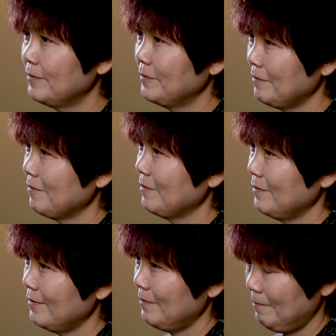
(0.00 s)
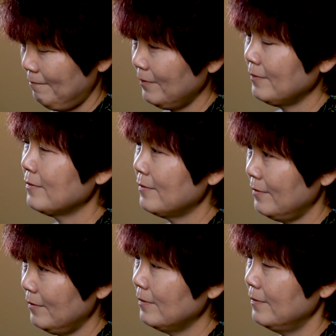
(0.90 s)
There's nothing that they don't
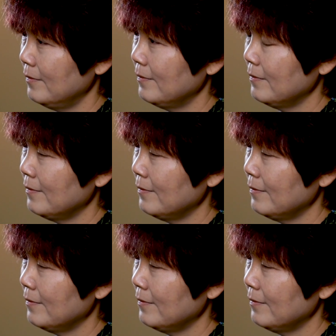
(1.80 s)
talk. Mm-hmm.